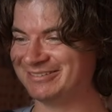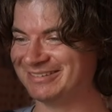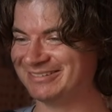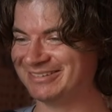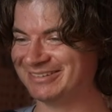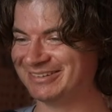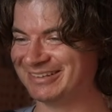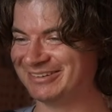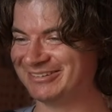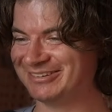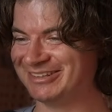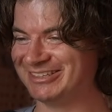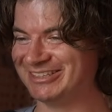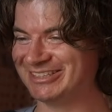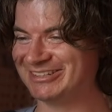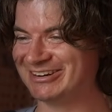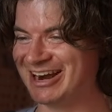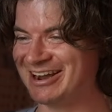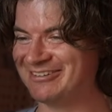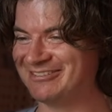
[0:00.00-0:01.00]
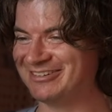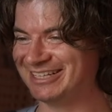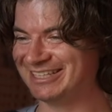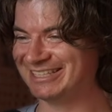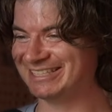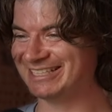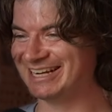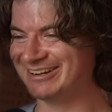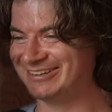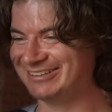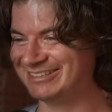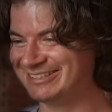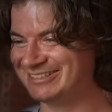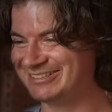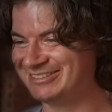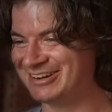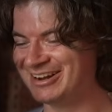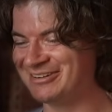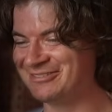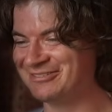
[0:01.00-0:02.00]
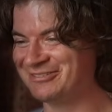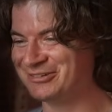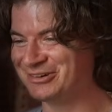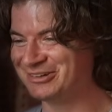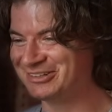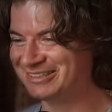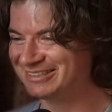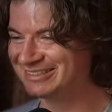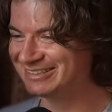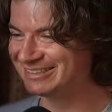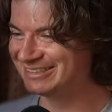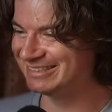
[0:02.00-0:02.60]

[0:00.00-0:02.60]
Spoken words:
what you're describing is now it's everyone